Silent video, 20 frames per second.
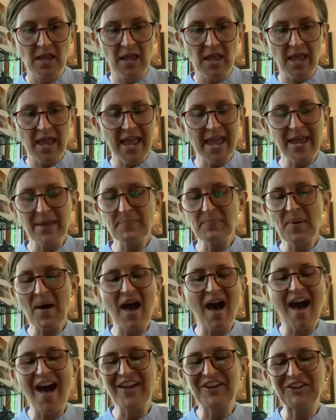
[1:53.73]
Hey,
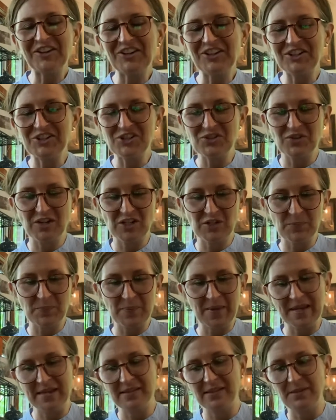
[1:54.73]
Potter, shrieked
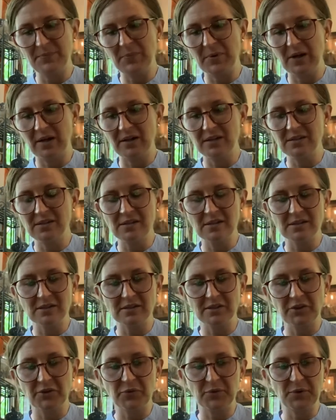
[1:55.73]
Pansy Parkinson, a
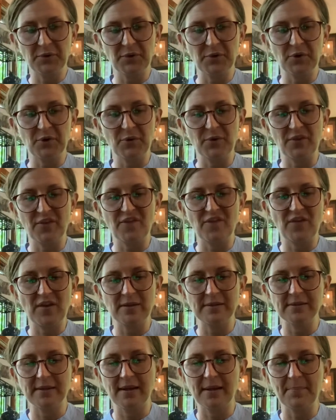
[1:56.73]
Slytherin girl with a
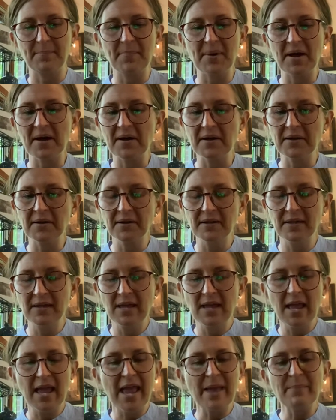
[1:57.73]
face like a pug.
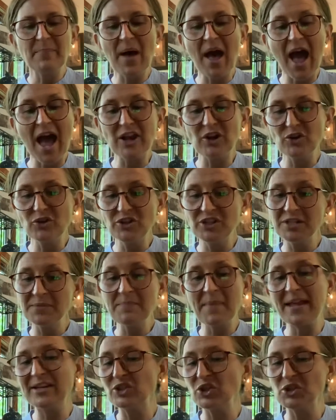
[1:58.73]
Potter, the
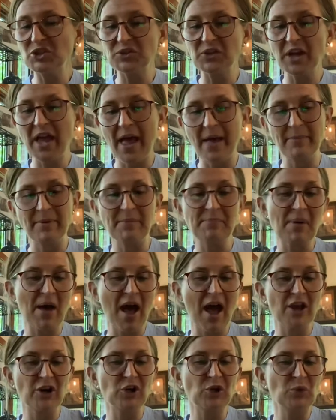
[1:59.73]
Dementors are coming,
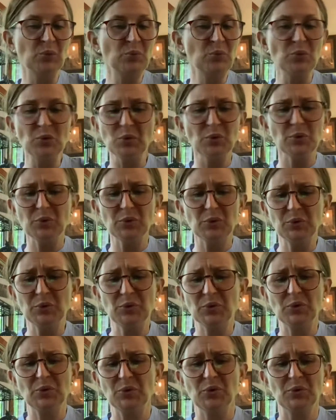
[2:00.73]
Potter.
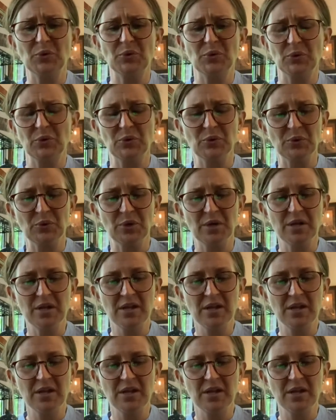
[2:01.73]
Woo!